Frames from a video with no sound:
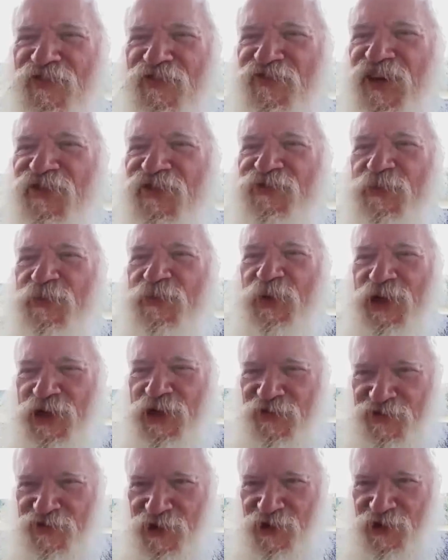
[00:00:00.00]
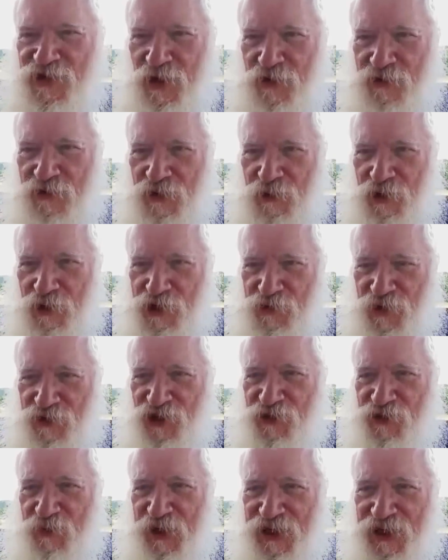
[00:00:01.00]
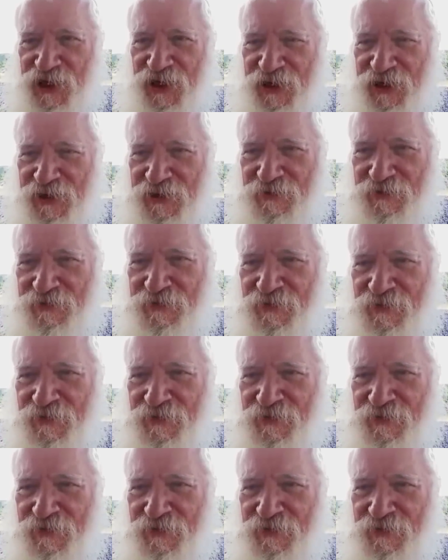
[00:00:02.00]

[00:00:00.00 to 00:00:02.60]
the fifth book of Torah, which we are just beginning,